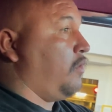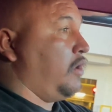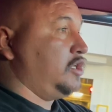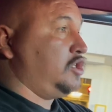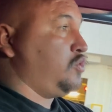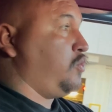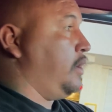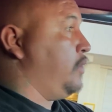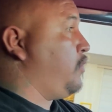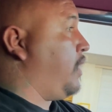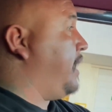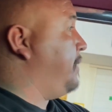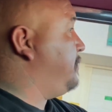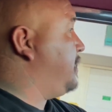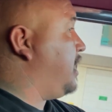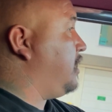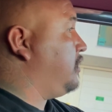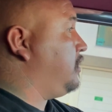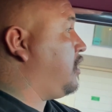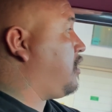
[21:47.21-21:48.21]
Once we wipe
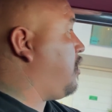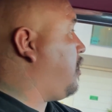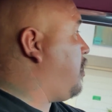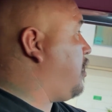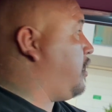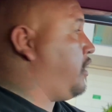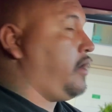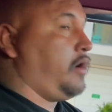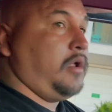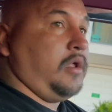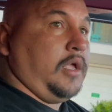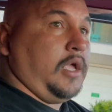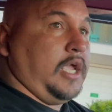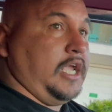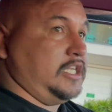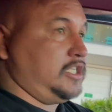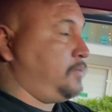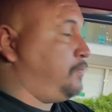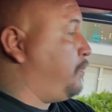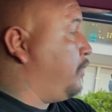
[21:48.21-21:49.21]
down the car,
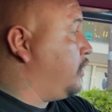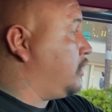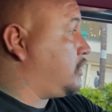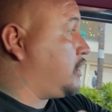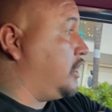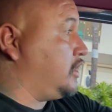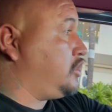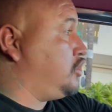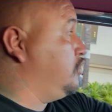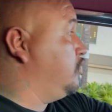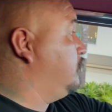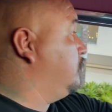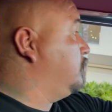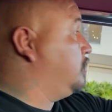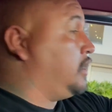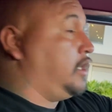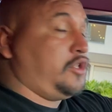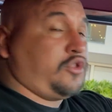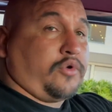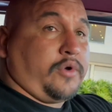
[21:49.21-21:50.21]
it's put the
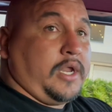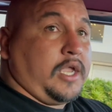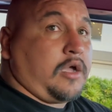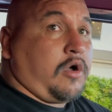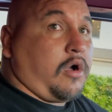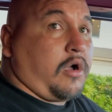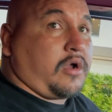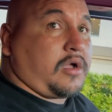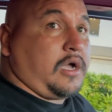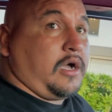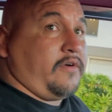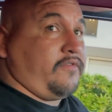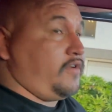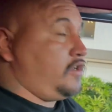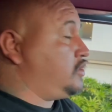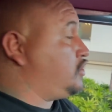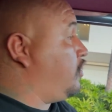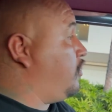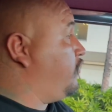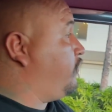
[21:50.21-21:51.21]
2 to 3 car
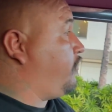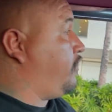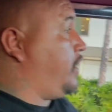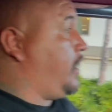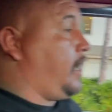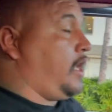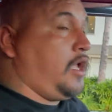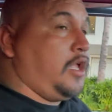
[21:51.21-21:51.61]
covers over it.